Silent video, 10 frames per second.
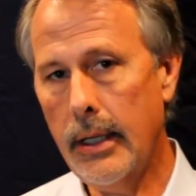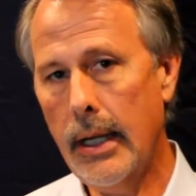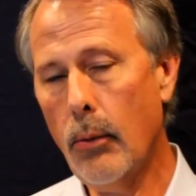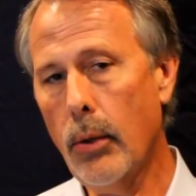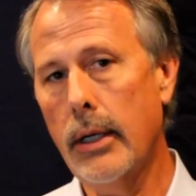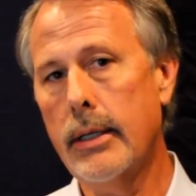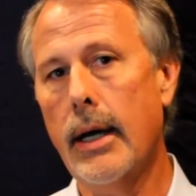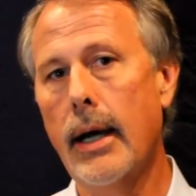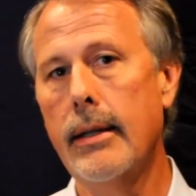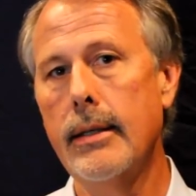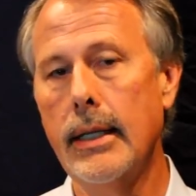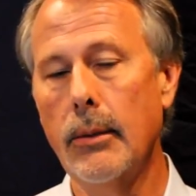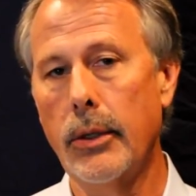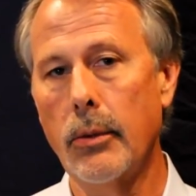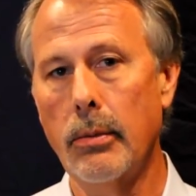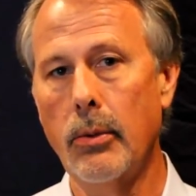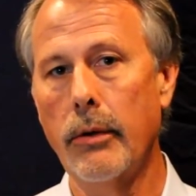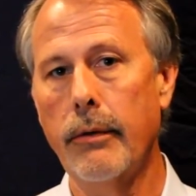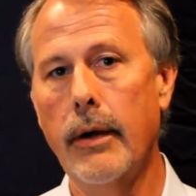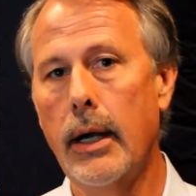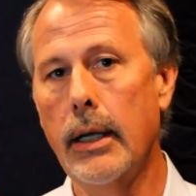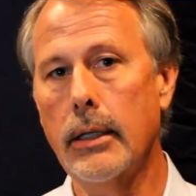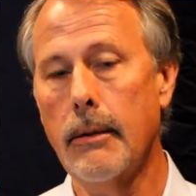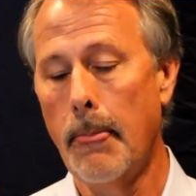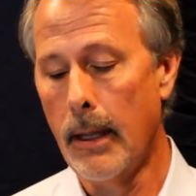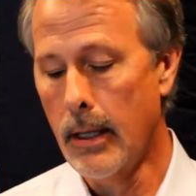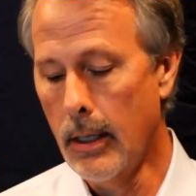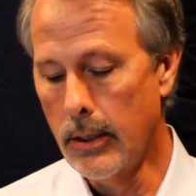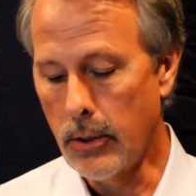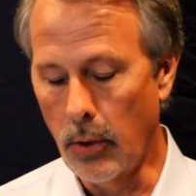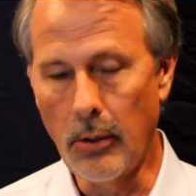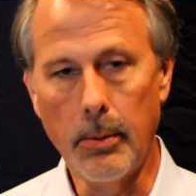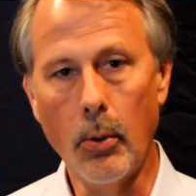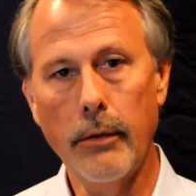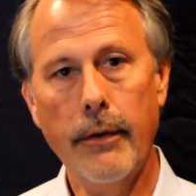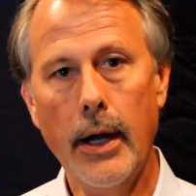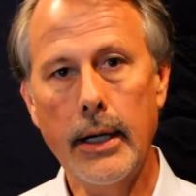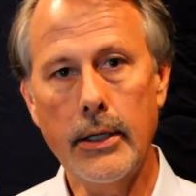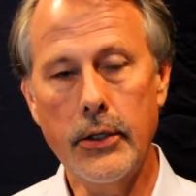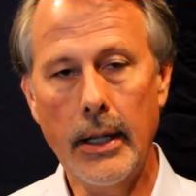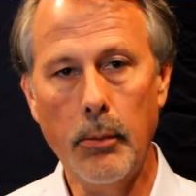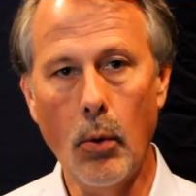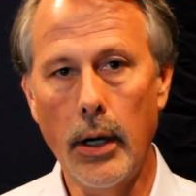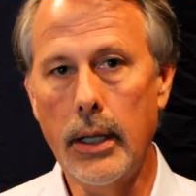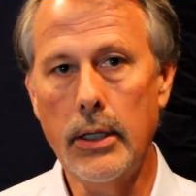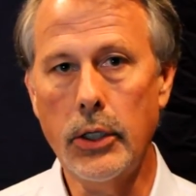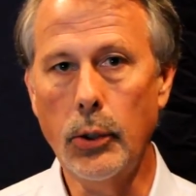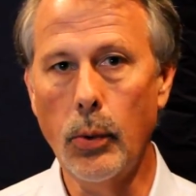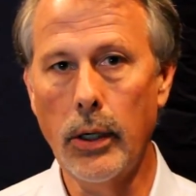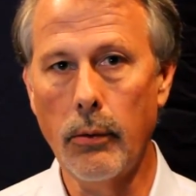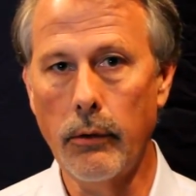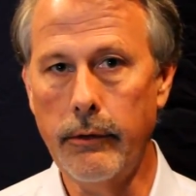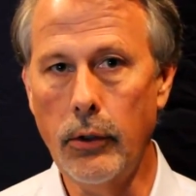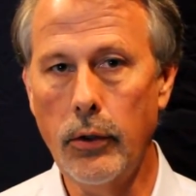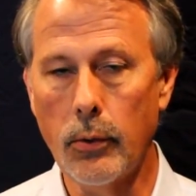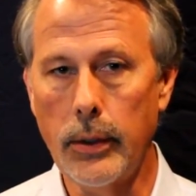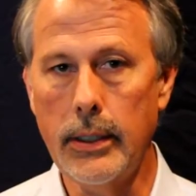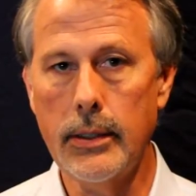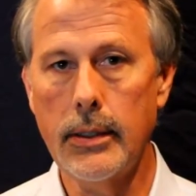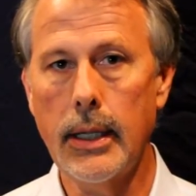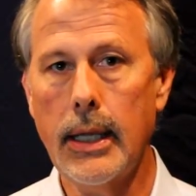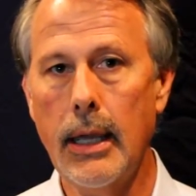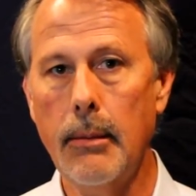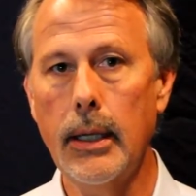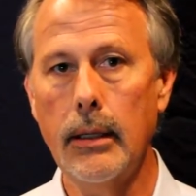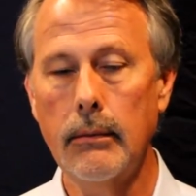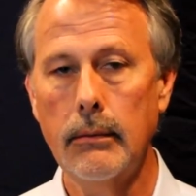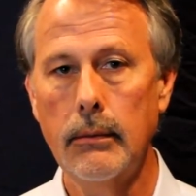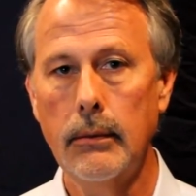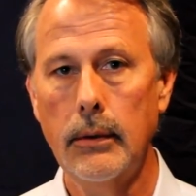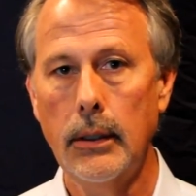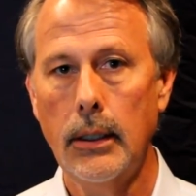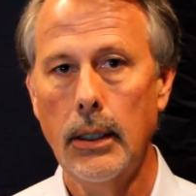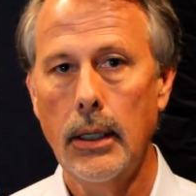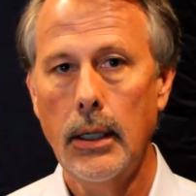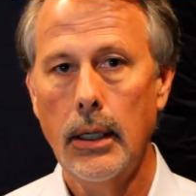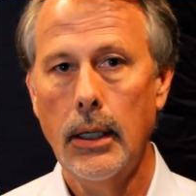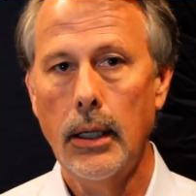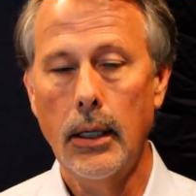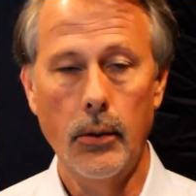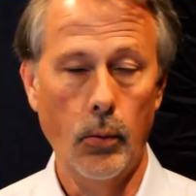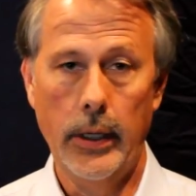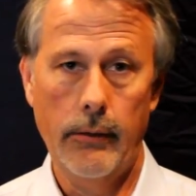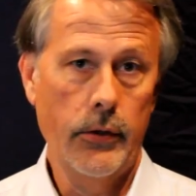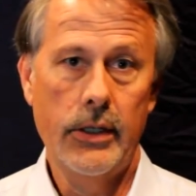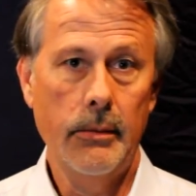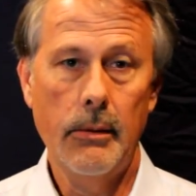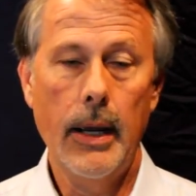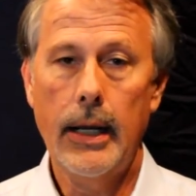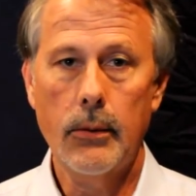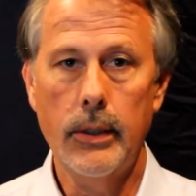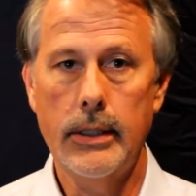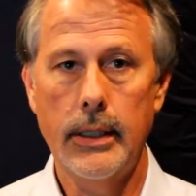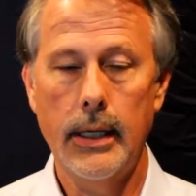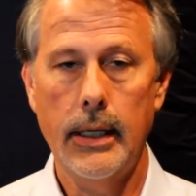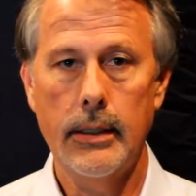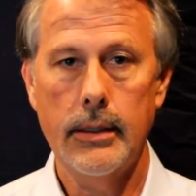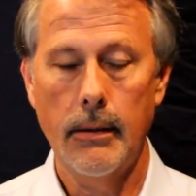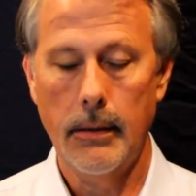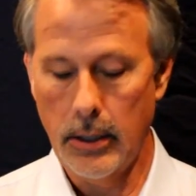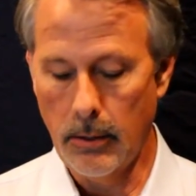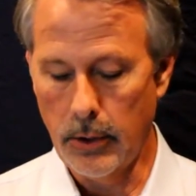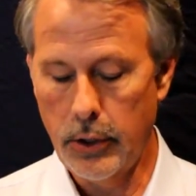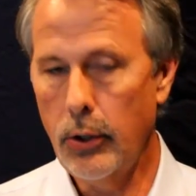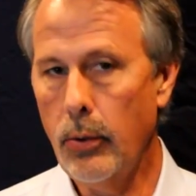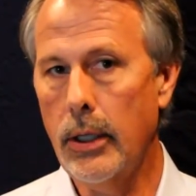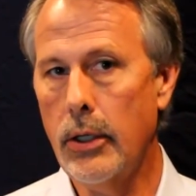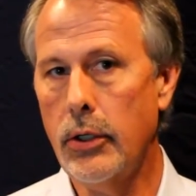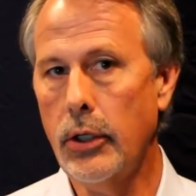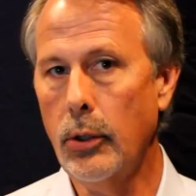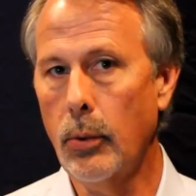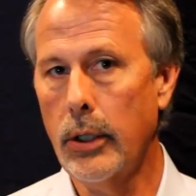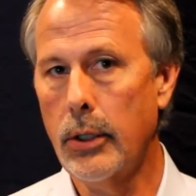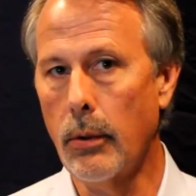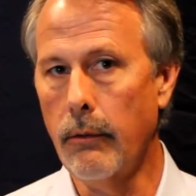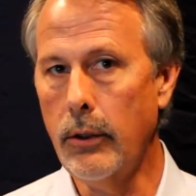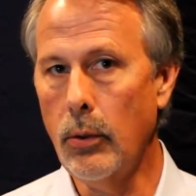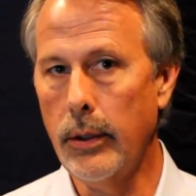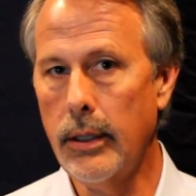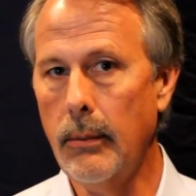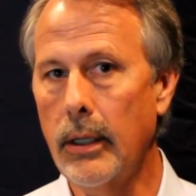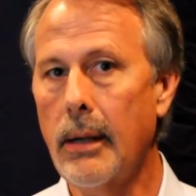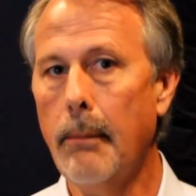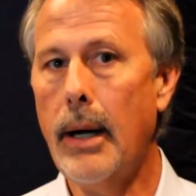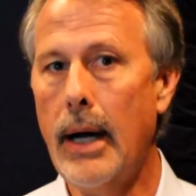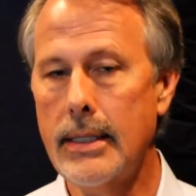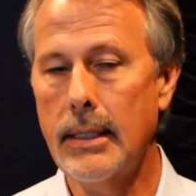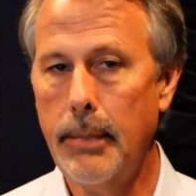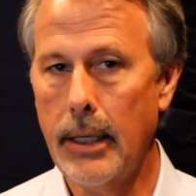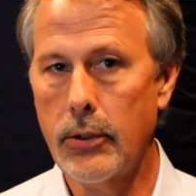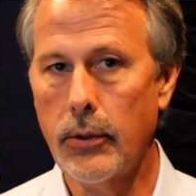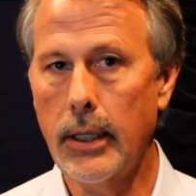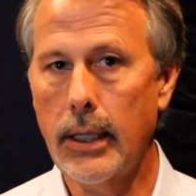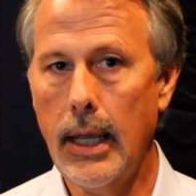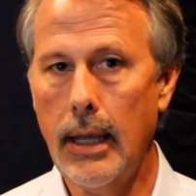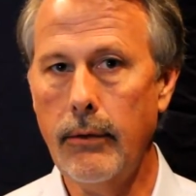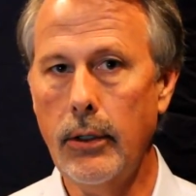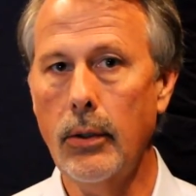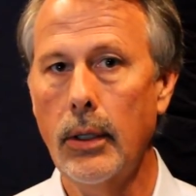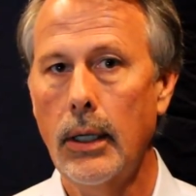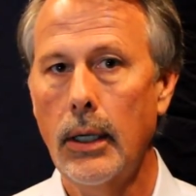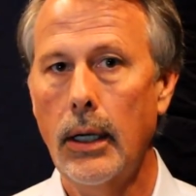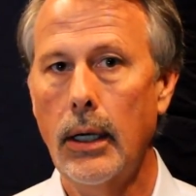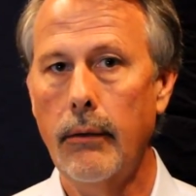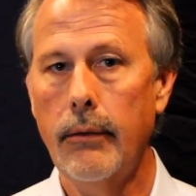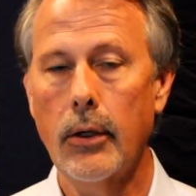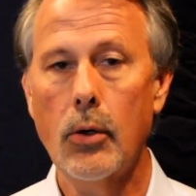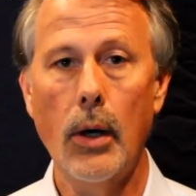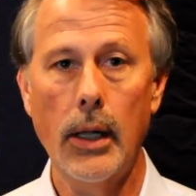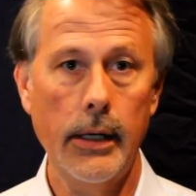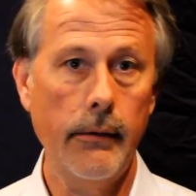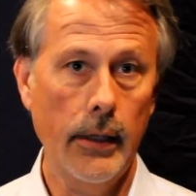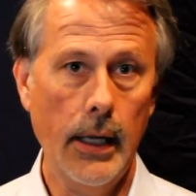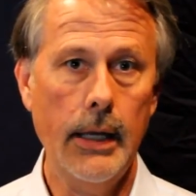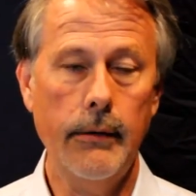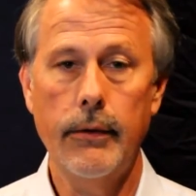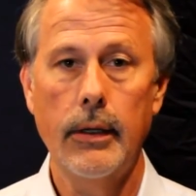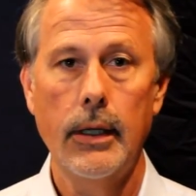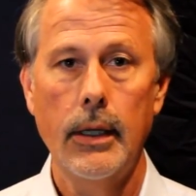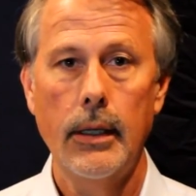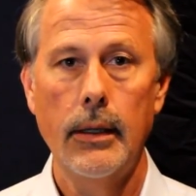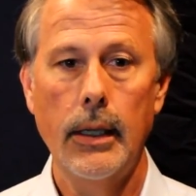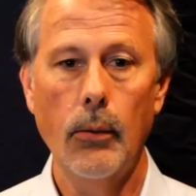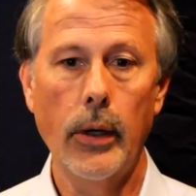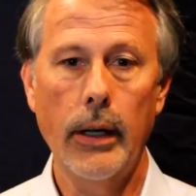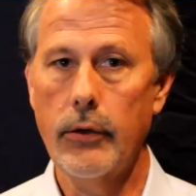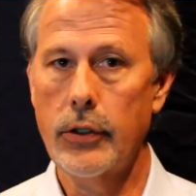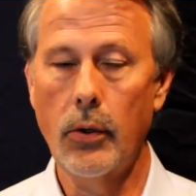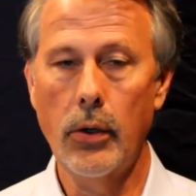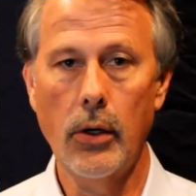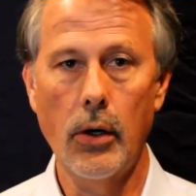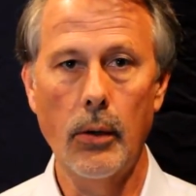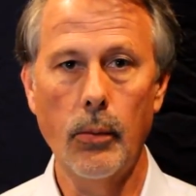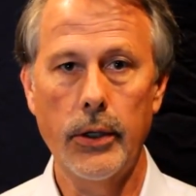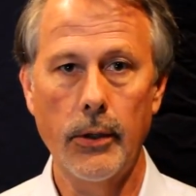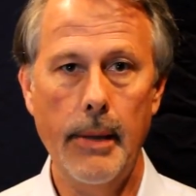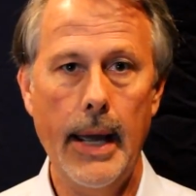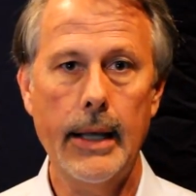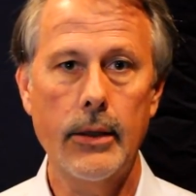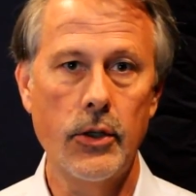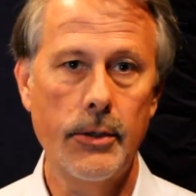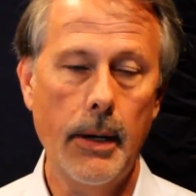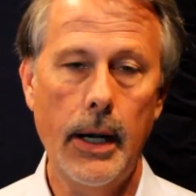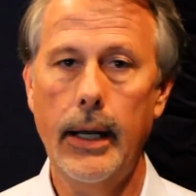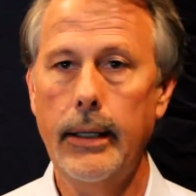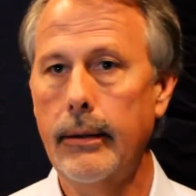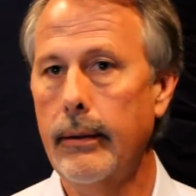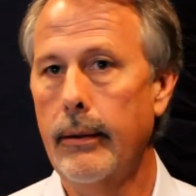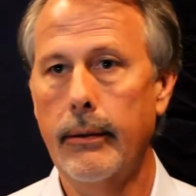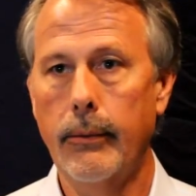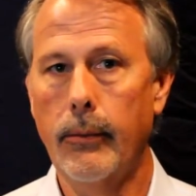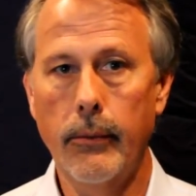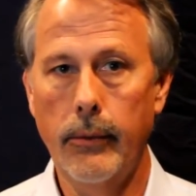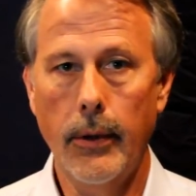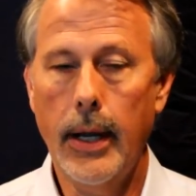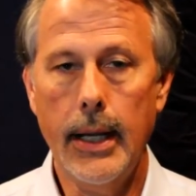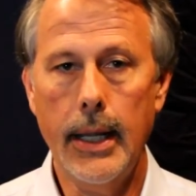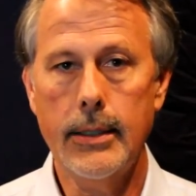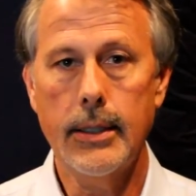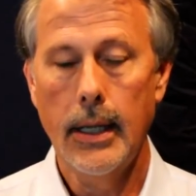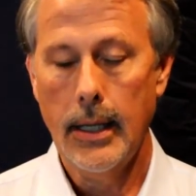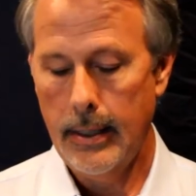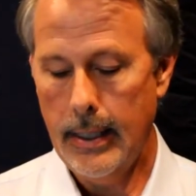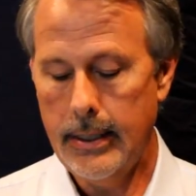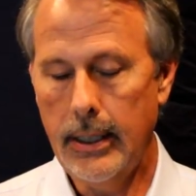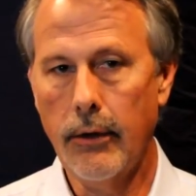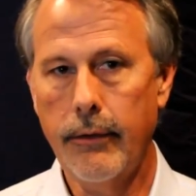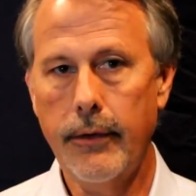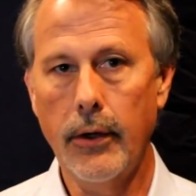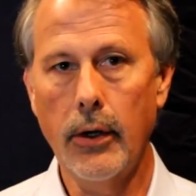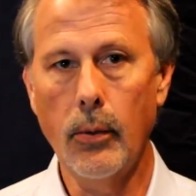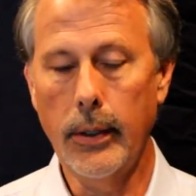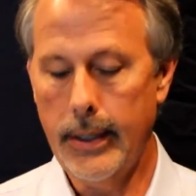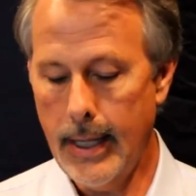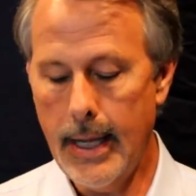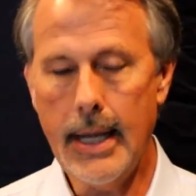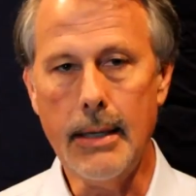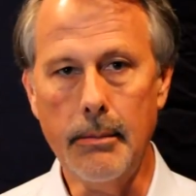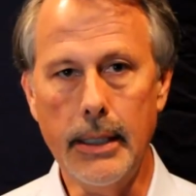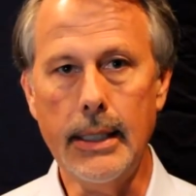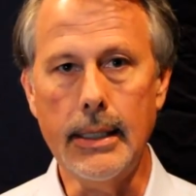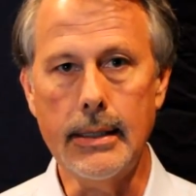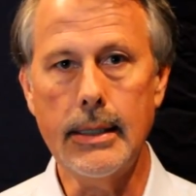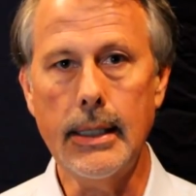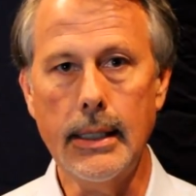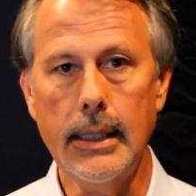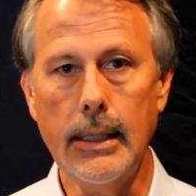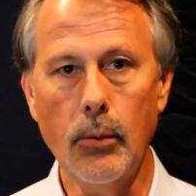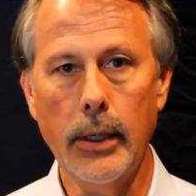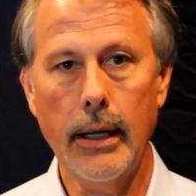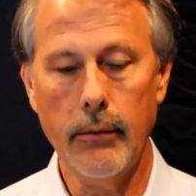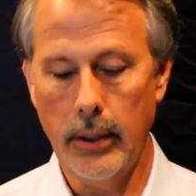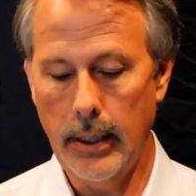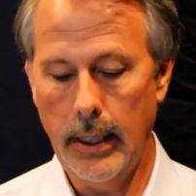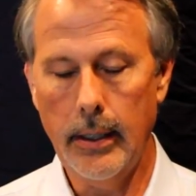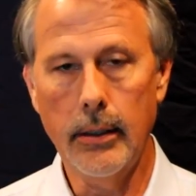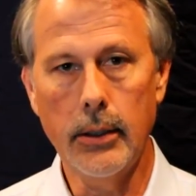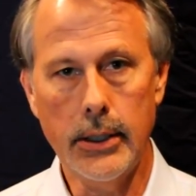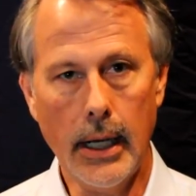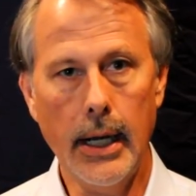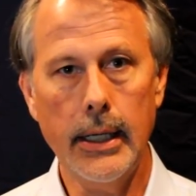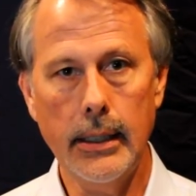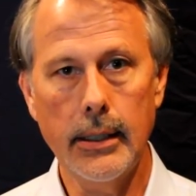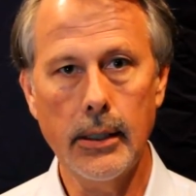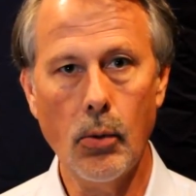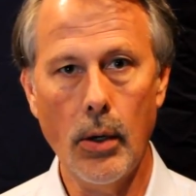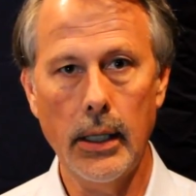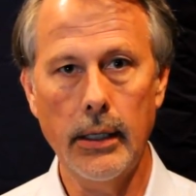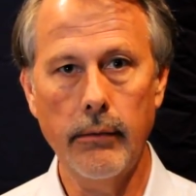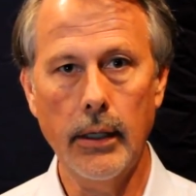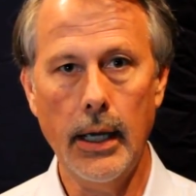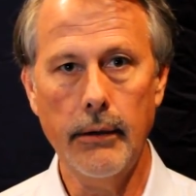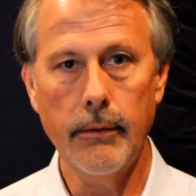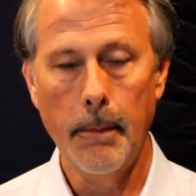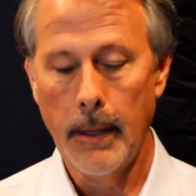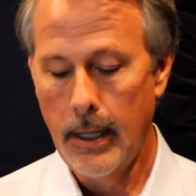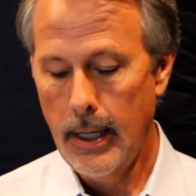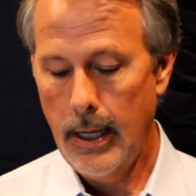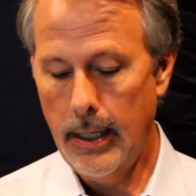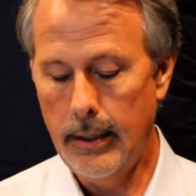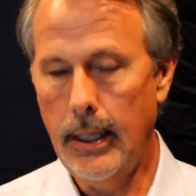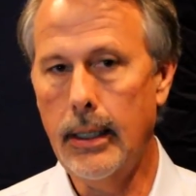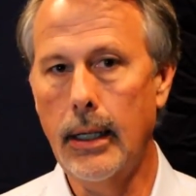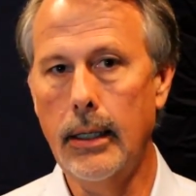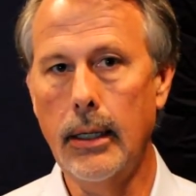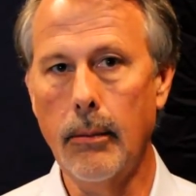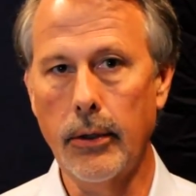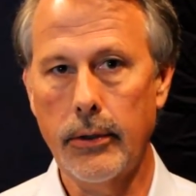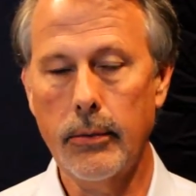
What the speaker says: And now we're going to tie this in with the report of findings. So in the report of findings, step one is you want to review the reasons they came in, whatever symptomatic reason that is. Number two is you want to review with them the composite picture they gave you of their quality of life. That whatever's going on with their back, their spine, their headaches, that's interfering with A, B, C, D, whatever, tied into the quality of life. And then number